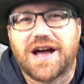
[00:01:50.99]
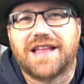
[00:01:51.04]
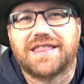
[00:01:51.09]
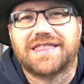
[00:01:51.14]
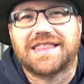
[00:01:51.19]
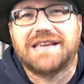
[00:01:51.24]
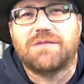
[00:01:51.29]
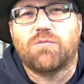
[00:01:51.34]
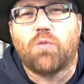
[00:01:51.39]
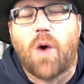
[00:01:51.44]

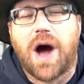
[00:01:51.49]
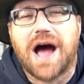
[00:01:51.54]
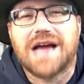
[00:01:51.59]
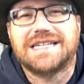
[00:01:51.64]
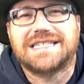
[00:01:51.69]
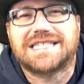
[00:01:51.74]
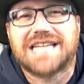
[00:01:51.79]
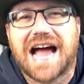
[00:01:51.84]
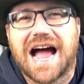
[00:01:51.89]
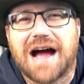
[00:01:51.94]
at the
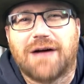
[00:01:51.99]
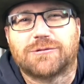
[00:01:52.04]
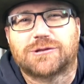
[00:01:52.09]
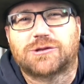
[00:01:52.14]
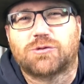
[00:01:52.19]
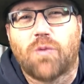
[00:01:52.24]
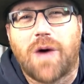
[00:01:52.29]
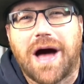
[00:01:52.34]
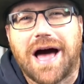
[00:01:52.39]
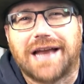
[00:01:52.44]
White
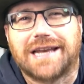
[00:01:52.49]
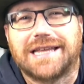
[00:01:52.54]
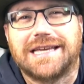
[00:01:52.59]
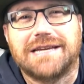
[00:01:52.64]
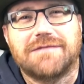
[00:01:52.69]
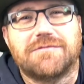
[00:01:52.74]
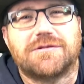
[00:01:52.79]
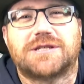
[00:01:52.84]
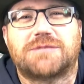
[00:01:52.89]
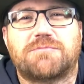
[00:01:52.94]
House while
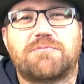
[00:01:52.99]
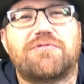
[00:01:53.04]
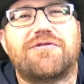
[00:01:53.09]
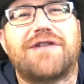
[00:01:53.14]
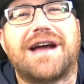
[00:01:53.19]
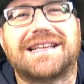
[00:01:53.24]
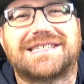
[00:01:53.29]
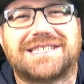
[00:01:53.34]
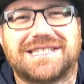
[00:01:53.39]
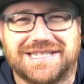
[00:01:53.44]
he was
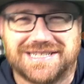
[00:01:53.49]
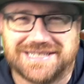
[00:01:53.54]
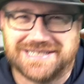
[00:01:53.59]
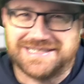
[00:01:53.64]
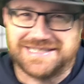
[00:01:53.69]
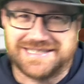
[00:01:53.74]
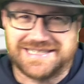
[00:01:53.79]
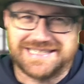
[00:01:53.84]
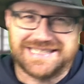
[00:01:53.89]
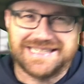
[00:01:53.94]

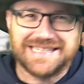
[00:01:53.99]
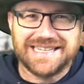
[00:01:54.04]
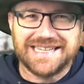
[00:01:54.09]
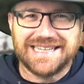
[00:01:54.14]
president.